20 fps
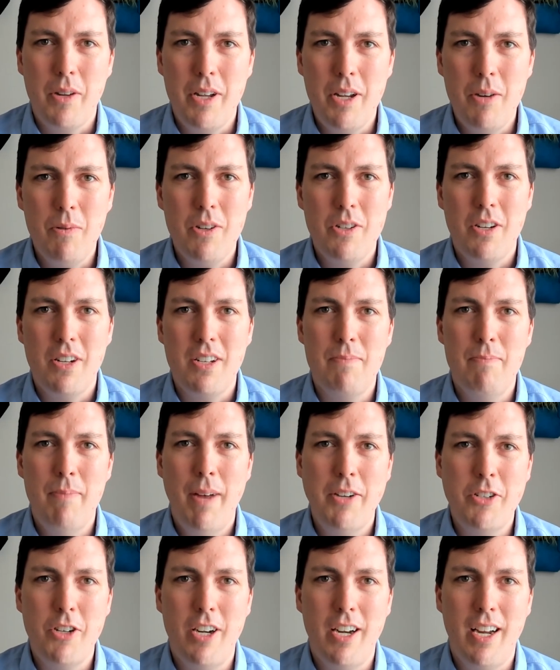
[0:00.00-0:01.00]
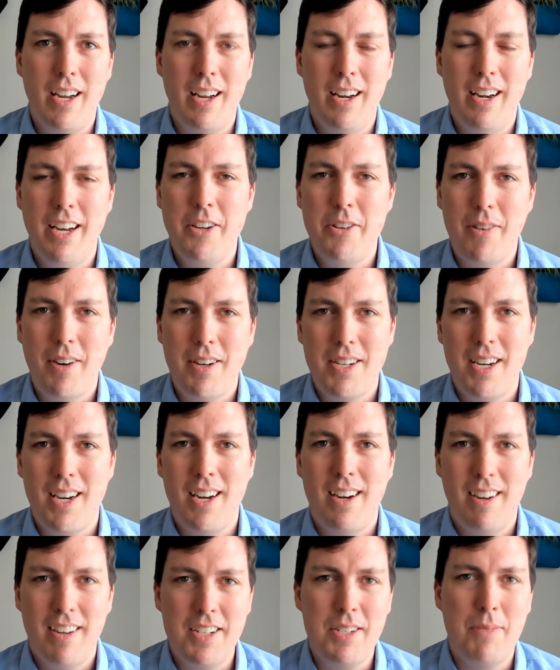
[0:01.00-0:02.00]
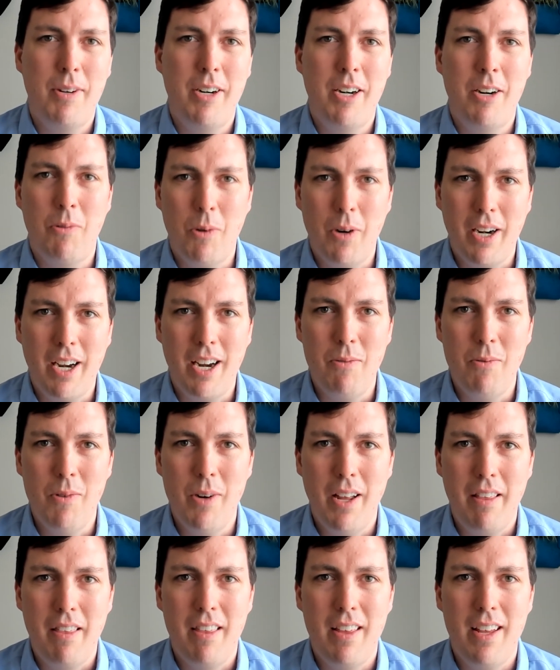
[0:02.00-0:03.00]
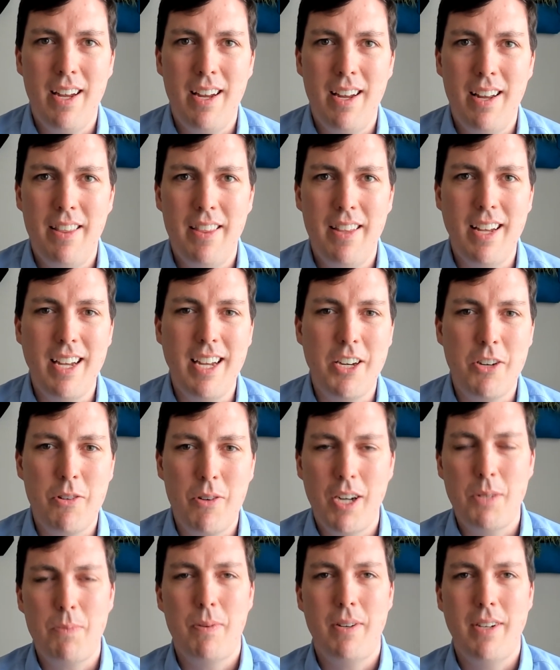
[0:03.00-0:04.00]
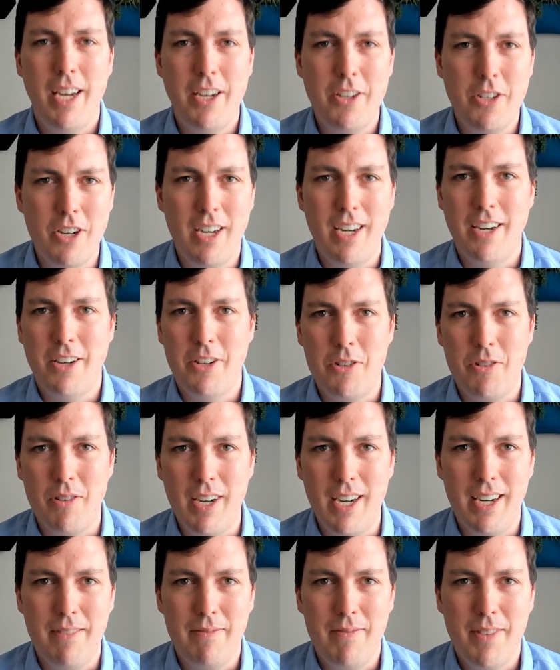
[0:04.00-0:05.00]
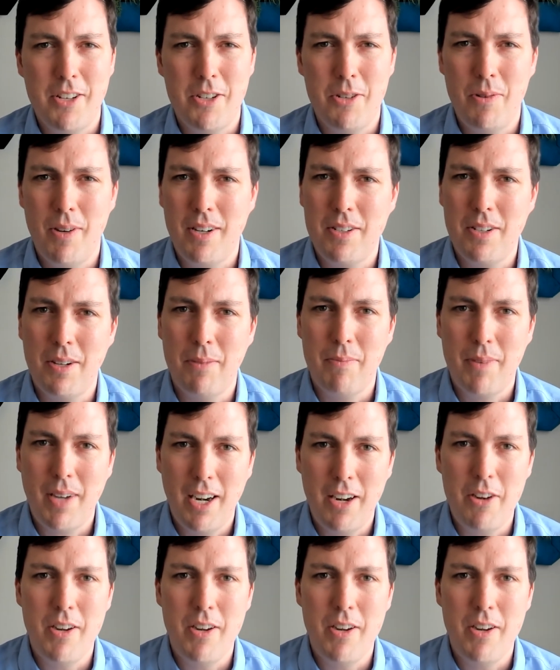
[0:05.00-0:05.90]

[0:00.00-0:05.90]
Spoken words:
you were just mentioning an interesting customer you're working with in the transportation industry that's doing some kind of